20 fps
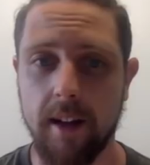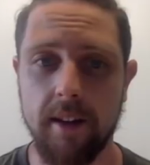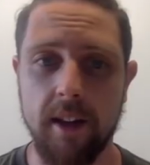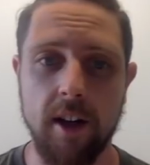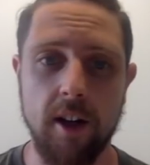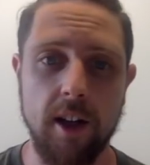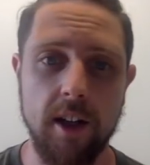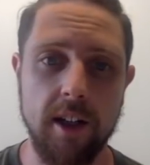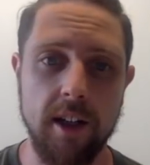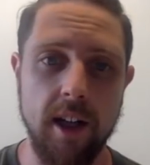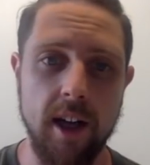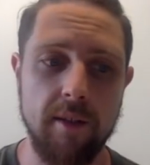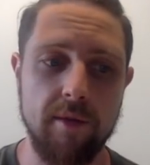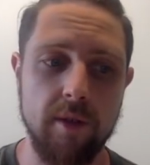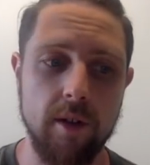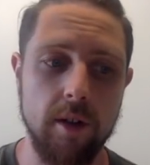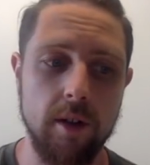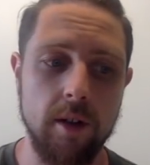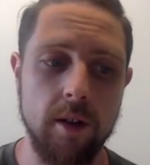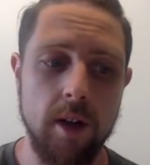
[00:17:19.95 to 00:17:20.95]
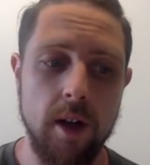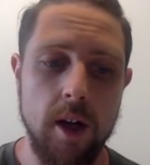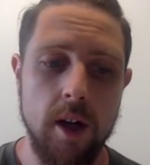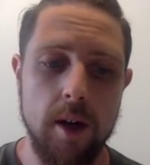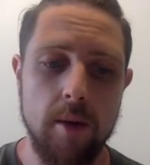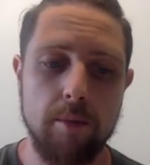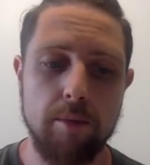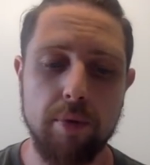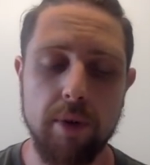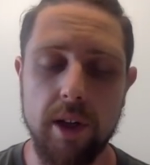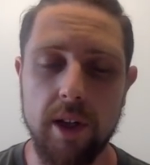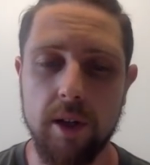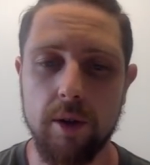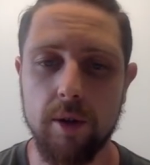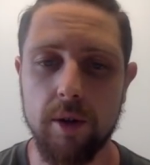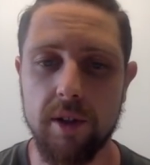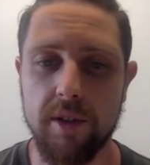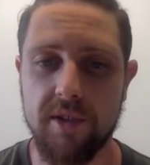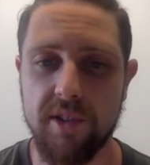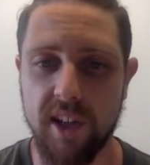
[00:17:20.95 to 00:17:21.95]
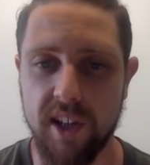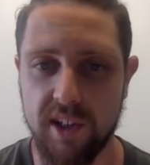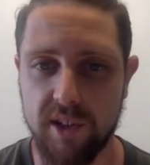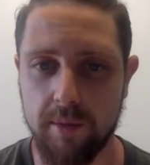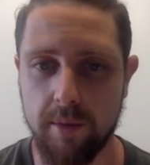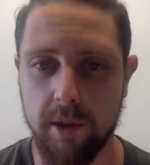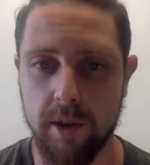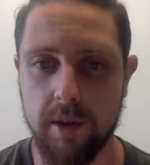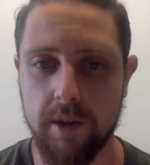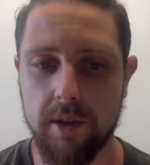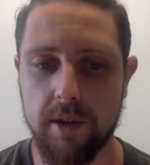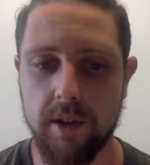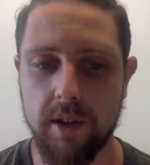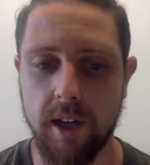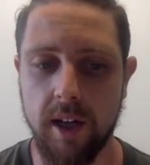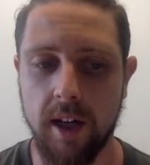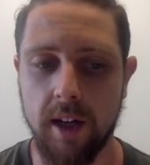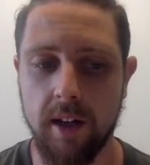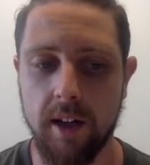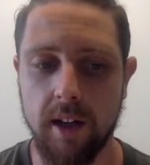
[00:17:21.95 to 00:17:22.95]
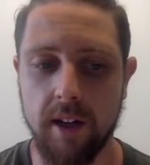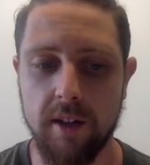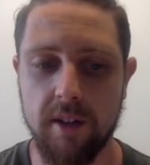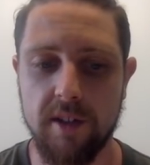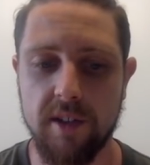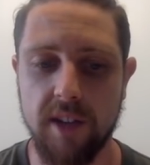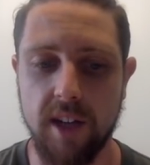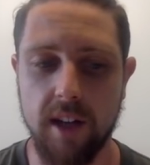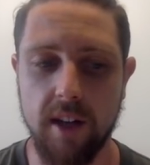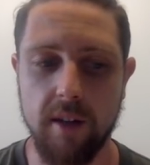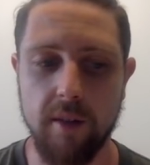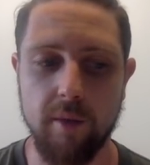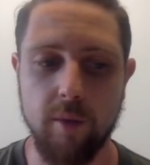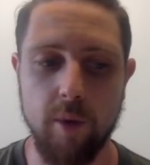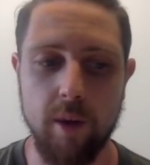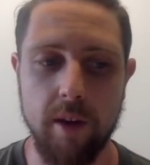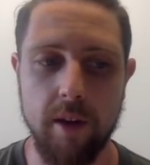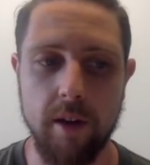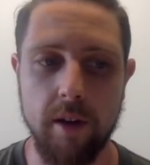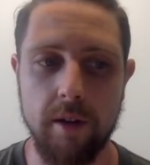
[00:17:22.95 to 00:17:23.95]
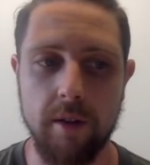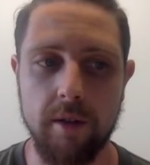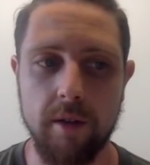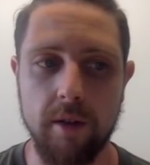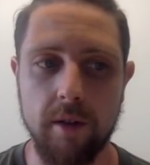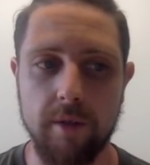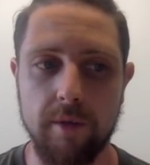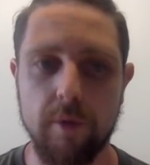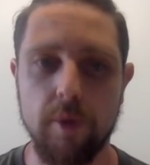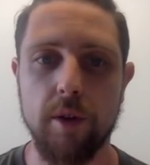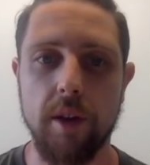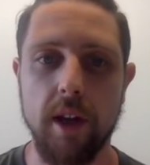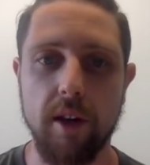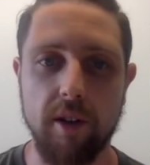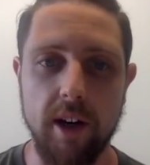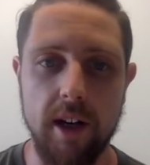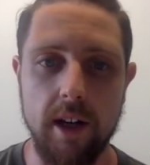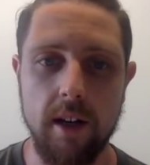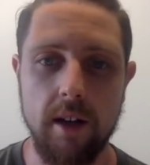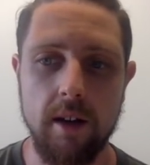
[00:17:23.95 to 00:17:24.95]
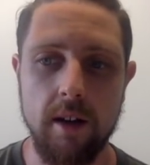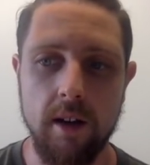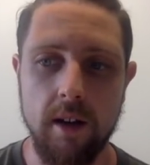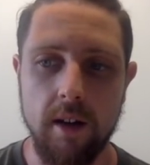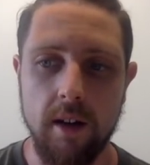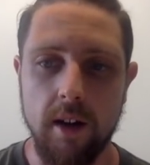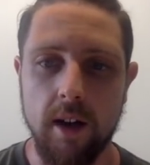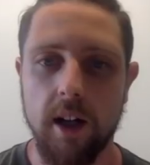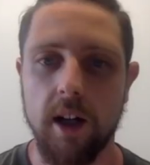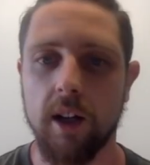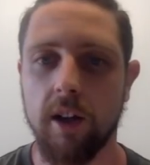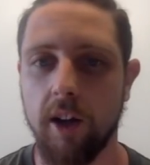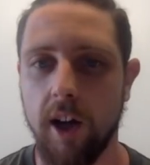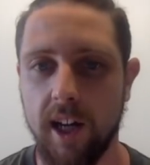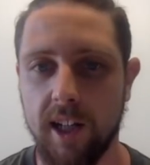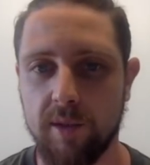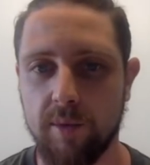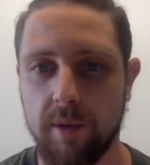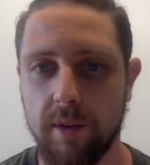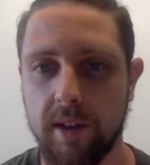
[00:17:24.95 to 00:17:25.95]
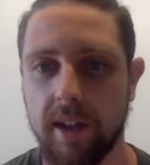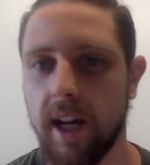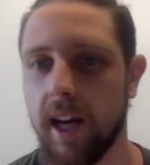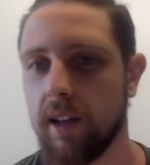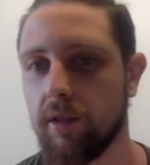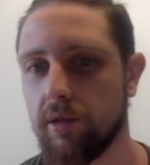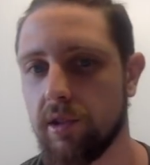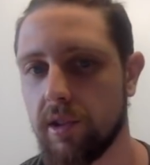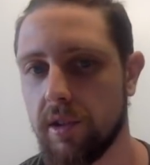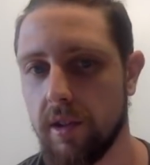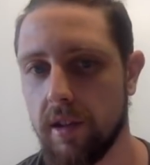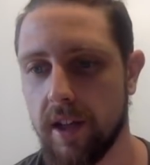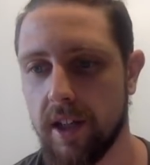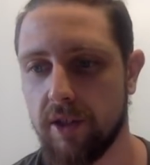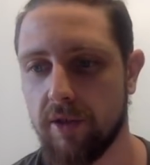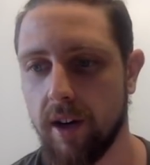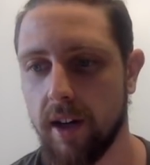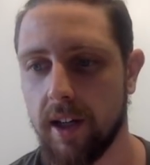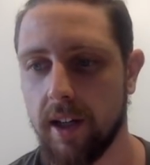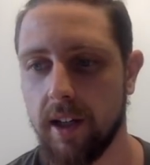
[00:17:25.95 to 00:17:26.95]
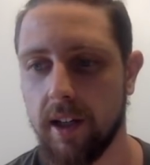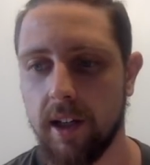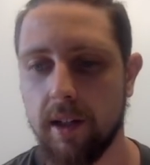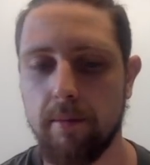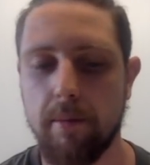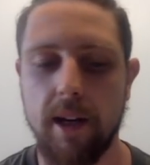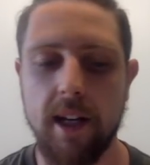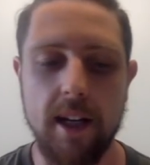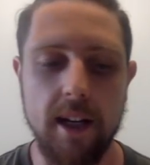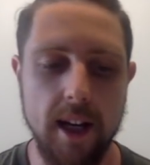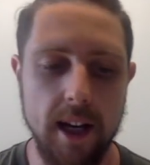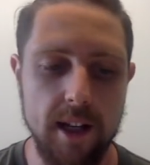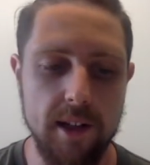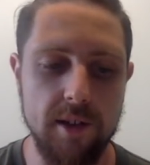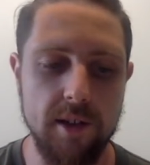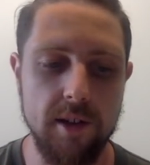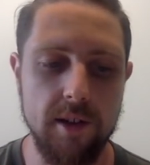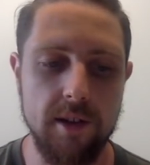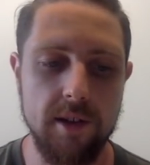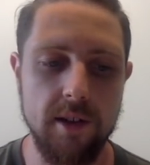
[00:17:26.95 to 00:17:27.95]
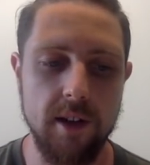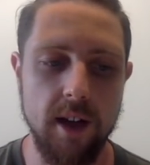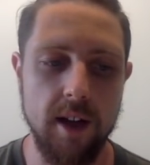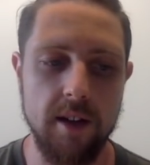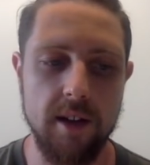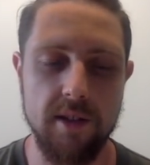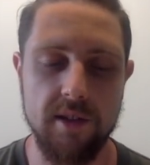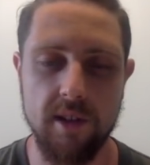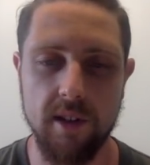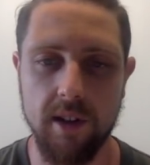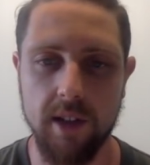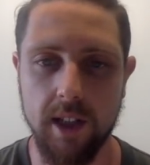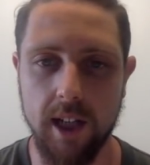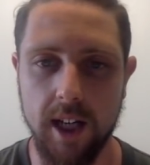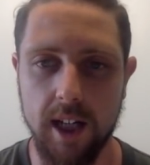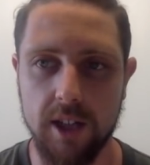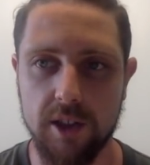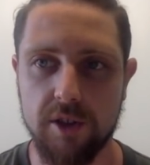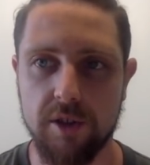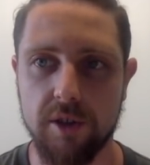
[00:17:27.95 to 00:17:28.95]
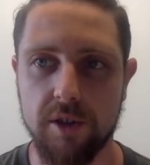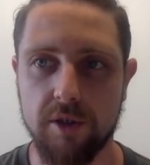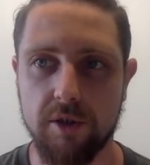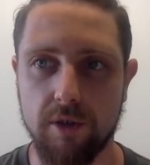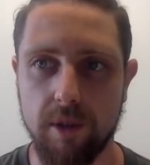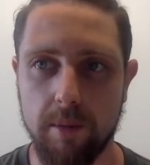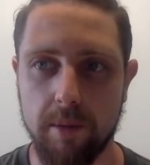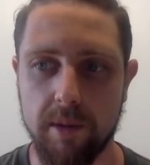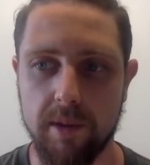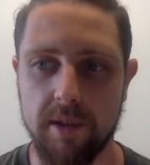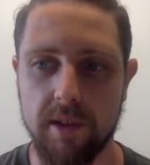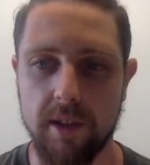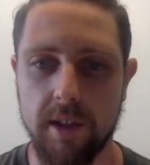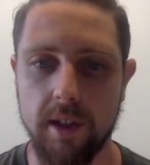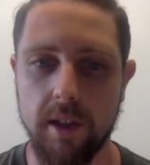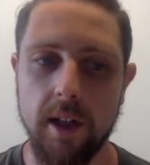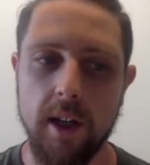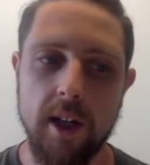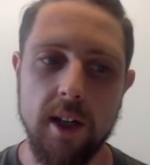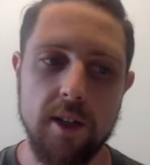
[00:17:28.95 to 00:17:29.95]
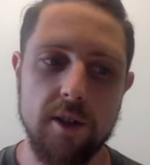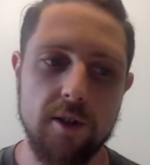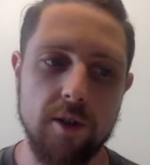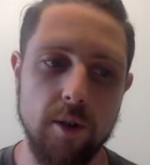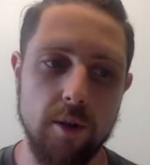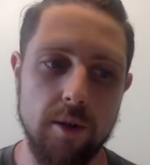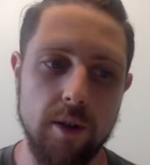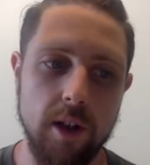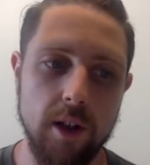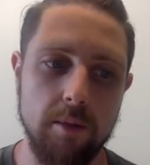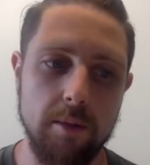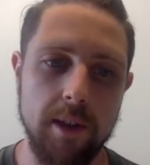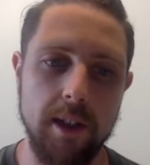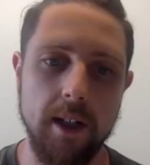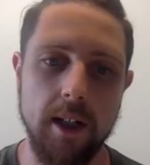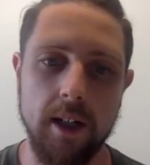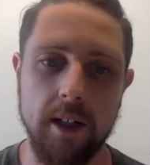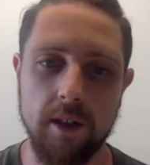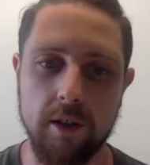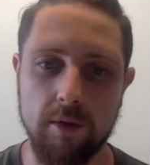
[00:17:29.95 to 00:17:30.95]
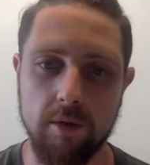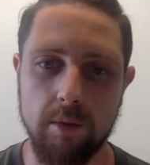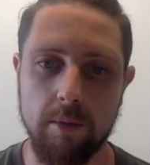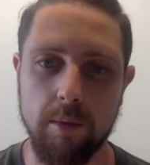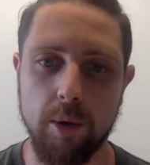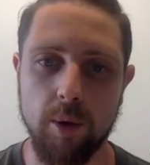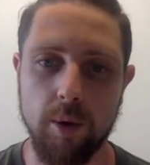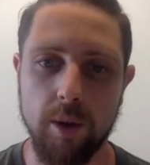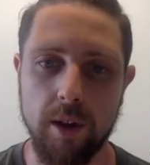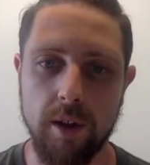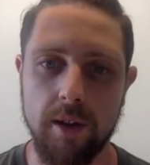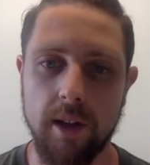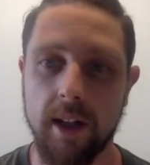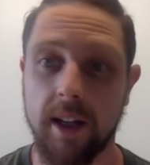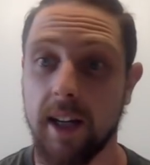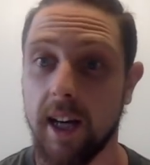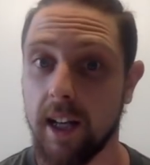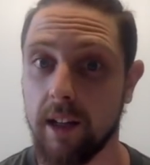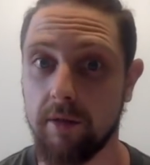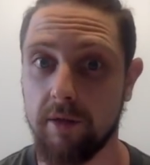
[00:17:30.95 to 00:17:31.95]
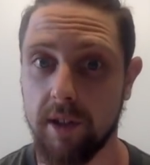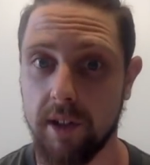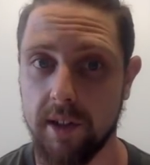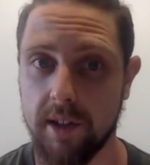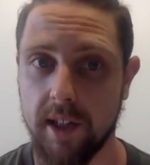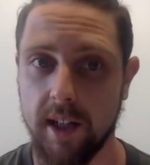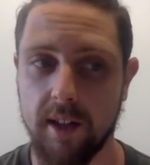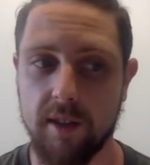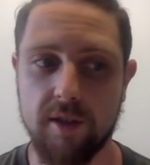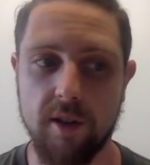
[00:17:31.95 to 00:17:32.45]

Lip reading: And then I can have a pretty good assessment and understanding of whether the food they're eating aligns with the calories that they're tracking. And in many cases, there's a large discrepancy. So they'll be under-reporting their calorie intake.